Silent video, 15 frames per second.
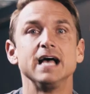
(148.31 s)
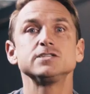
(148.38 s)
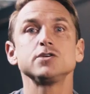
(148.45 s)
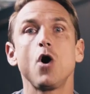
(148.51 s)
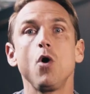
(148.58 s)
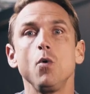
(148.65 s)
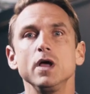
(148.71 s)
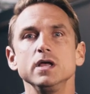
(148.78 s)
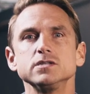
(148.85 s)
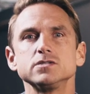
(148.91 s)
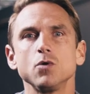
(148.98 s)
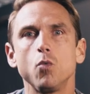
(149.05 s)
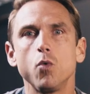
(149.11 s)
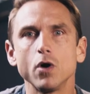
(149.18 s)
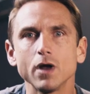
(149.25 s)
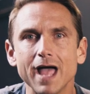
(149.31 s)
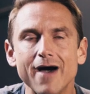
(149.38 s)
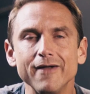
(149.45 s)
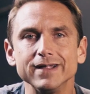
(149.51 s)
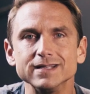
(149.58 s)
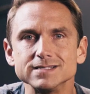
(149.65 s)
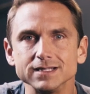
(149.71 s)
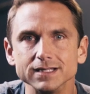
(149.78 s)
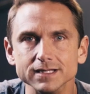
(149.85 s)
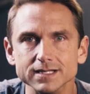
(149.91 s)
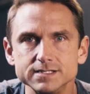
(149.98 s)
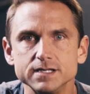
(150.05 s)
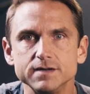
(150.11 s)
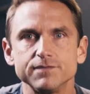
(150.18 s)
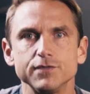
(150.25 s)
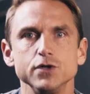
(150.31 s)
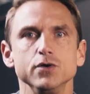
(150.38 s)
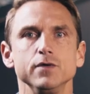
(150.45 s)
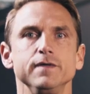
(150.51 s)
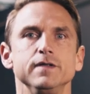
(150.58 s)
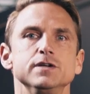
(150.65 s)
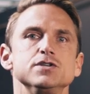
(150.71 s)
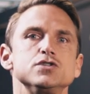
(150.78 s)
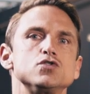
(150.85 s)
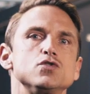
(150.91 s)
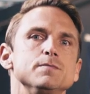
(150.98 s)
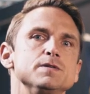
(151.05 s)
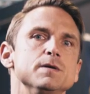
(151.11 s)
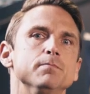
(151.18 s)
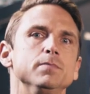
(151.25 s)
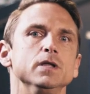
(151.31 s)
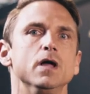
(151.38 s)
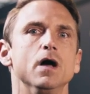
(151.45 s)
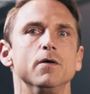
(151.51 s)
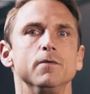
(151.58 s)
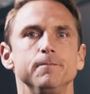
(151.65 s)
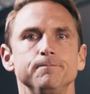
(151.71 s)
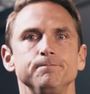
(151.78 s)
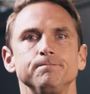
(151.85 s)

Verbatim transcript: As always, the workout is listed for you in the description below.